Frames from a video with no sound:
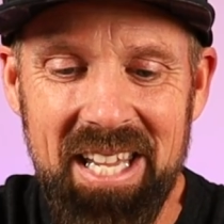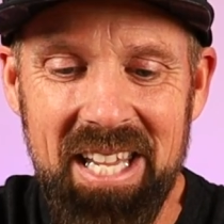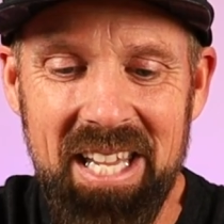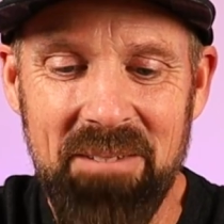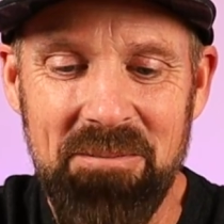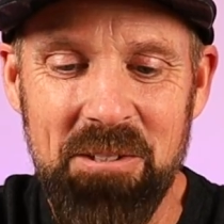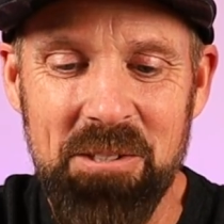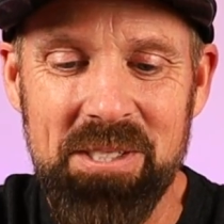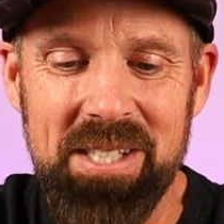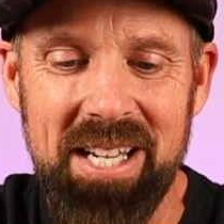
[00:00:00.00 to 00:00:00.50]

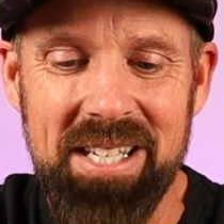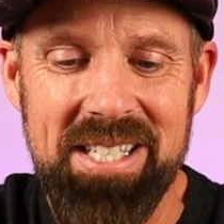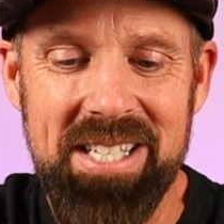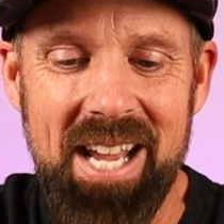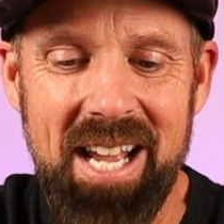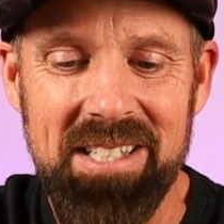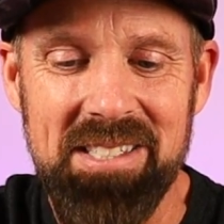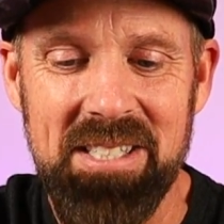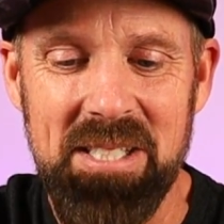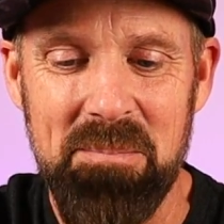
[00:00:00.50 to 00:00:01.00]
if you said
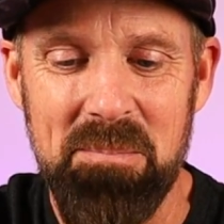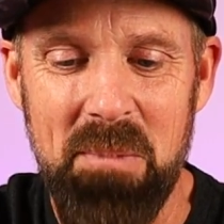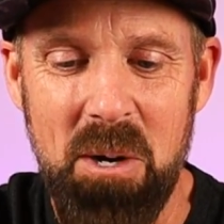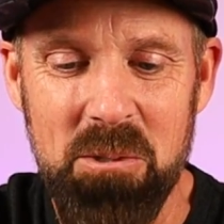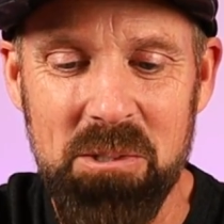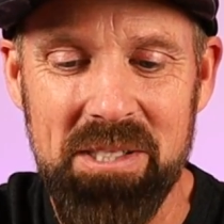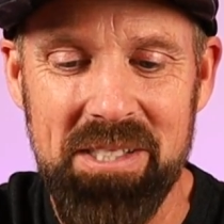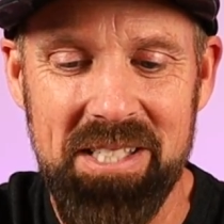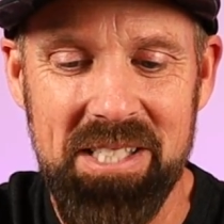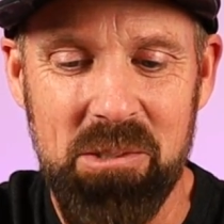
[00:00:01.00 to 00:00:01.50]
yes to
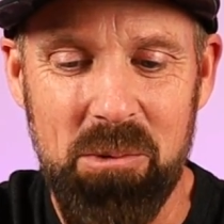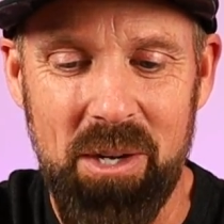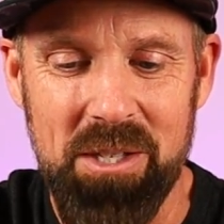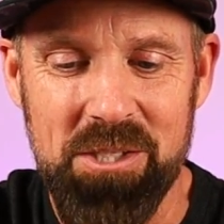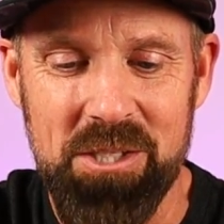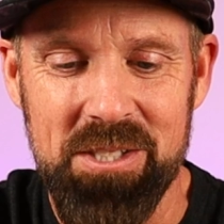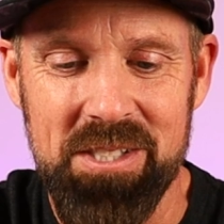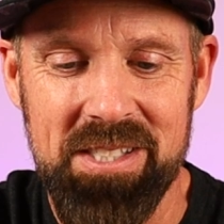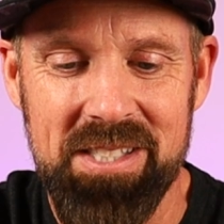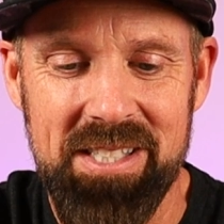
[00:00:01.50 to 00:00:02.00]
most of these
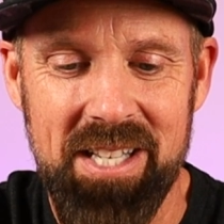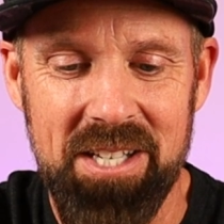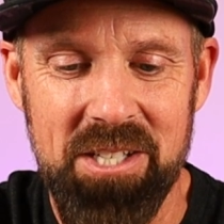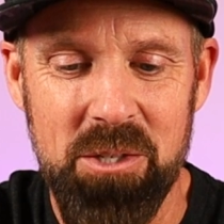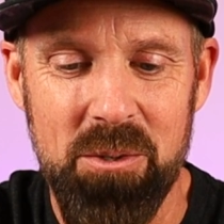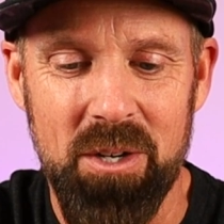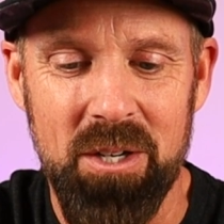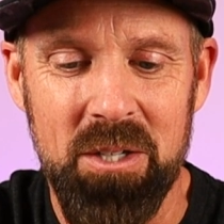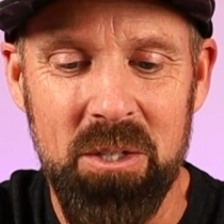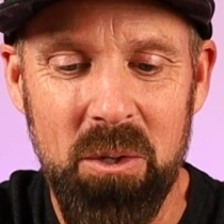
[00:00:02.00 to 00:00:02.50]
questions, then
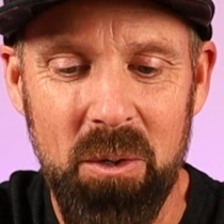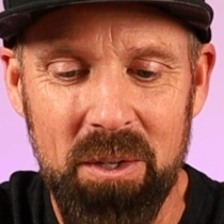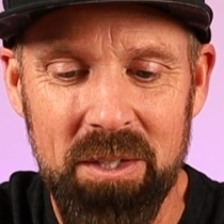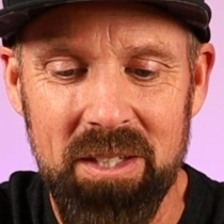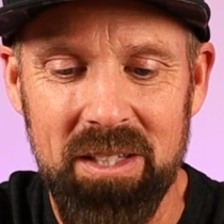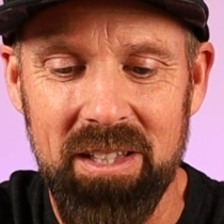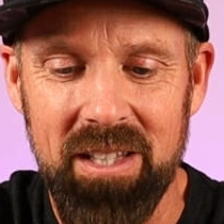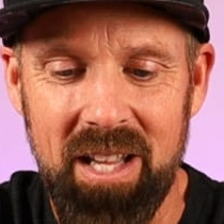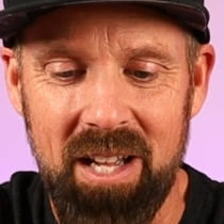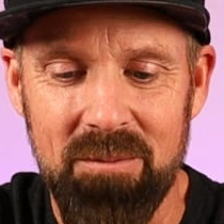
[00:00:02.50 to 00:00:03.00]
you are going
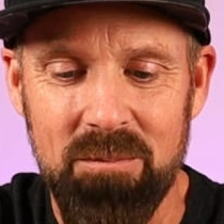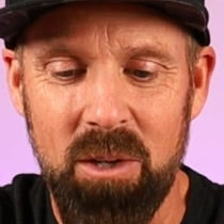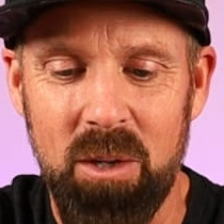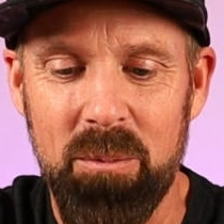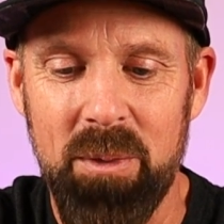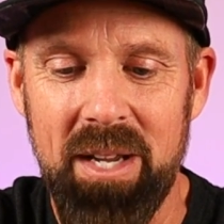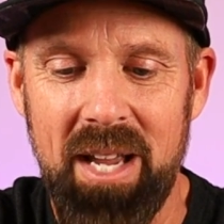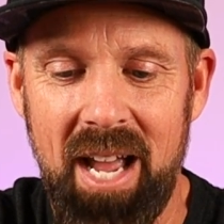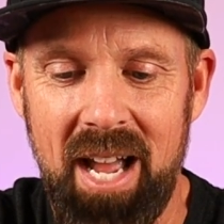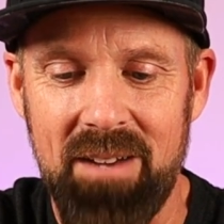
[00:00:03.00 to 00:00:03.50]
to love what
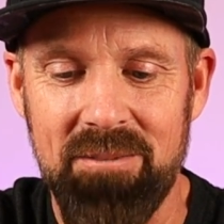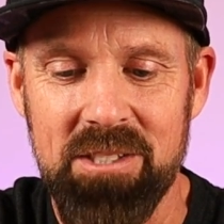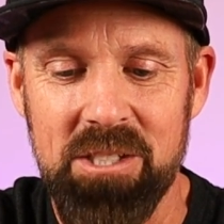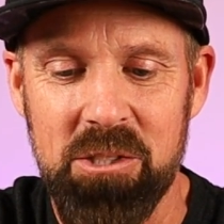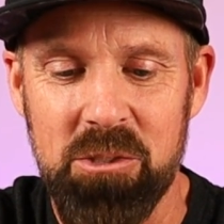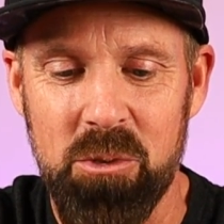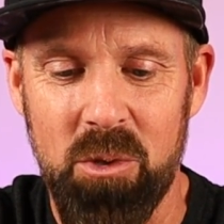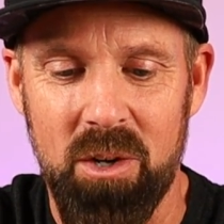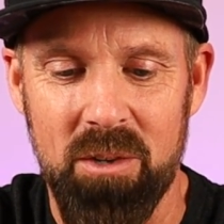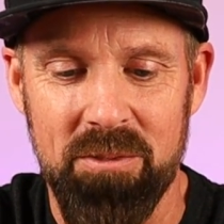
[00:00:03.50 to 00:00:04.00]
we have in
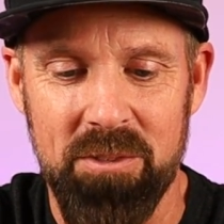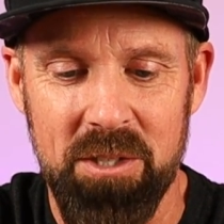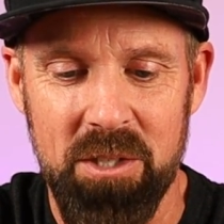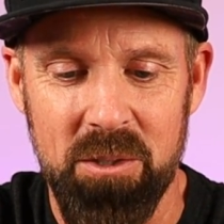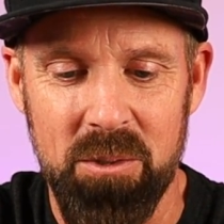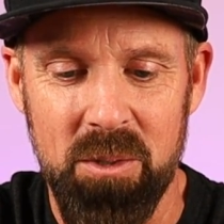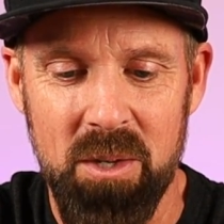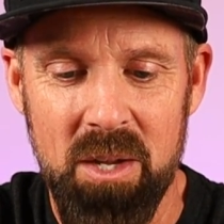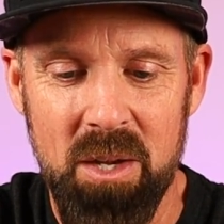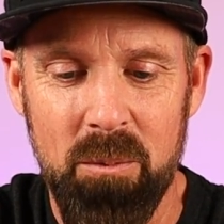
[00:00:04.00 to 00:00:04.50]
store for
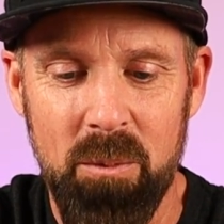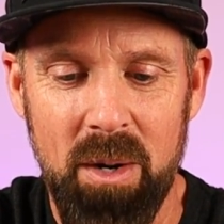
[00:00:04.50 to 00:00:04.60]
you.